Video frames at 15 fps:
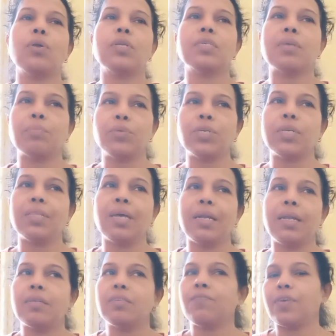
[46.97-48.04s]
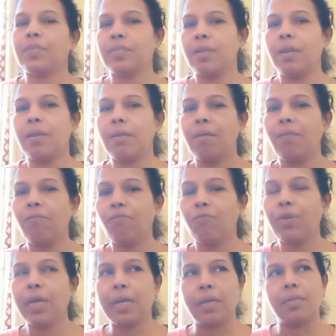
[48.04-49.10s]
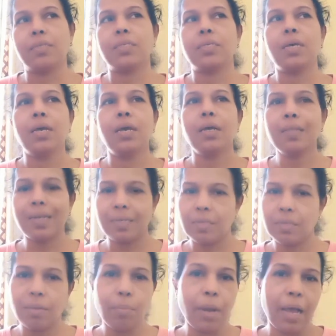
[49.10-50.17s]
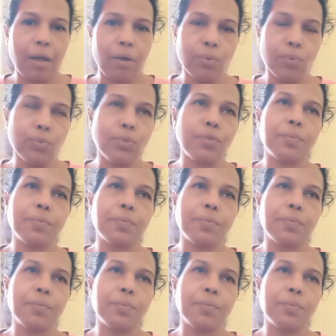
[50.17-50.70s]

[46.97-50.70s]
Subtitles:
a subject that has fascinated him for decades, that is the black holes.